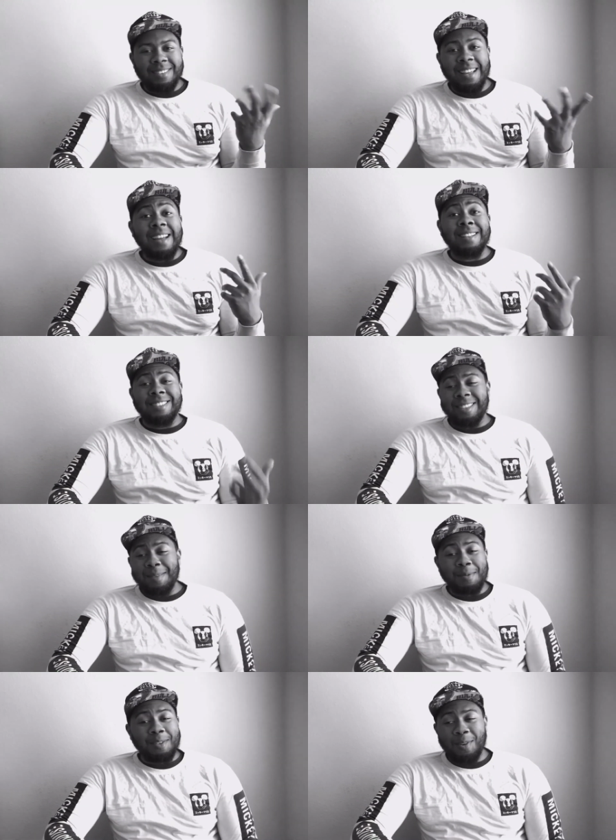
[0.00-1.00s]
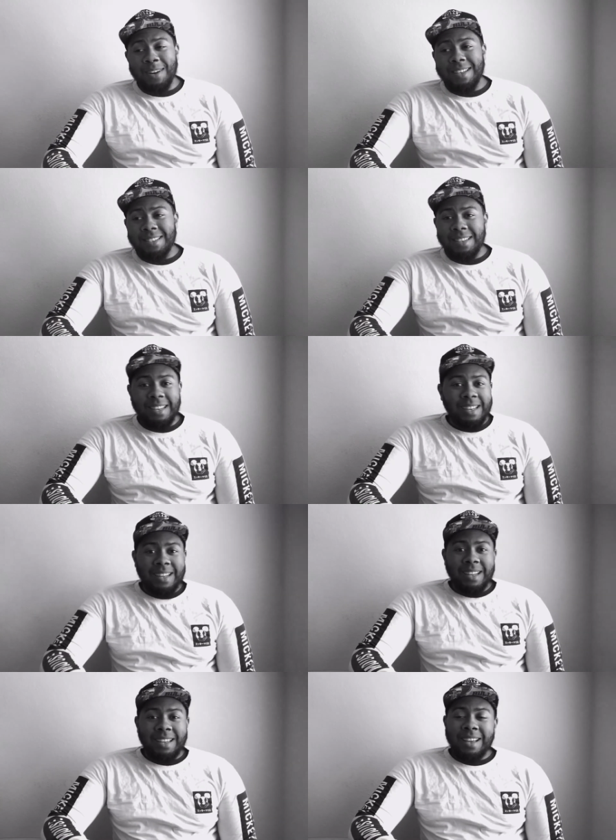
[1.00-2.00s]
That shit was crazy.
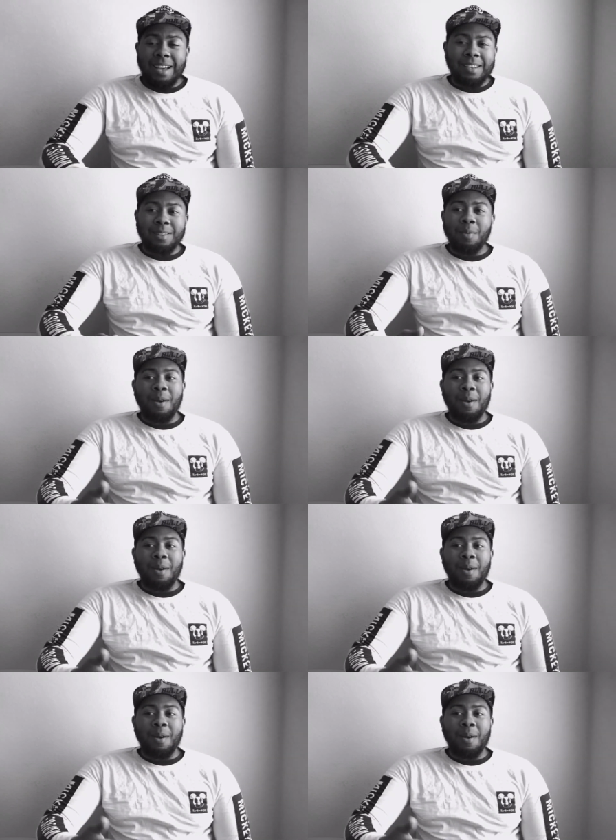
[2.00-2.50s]
He had some,